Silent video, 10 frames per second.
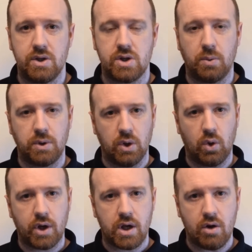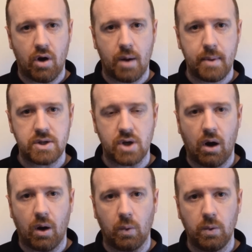So you look at your army as a
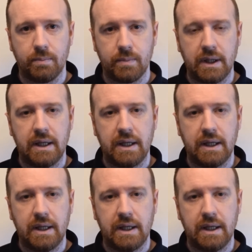whole,